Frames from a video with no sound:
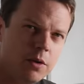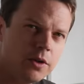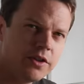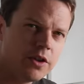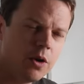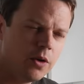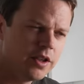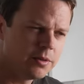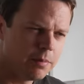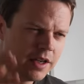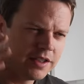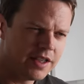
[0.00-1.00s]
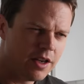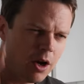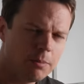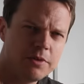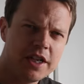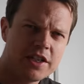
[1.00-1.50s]
don't know what to call this, but it's the
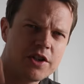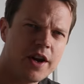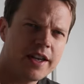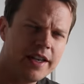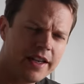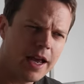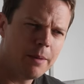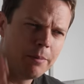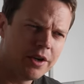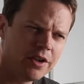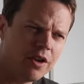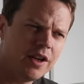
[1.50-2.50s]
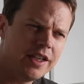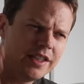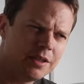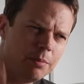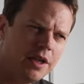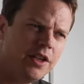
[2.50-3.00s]
object tracking camera dolly
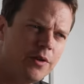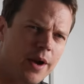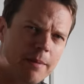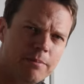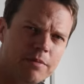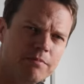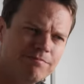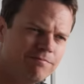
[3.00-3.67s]
speed ramp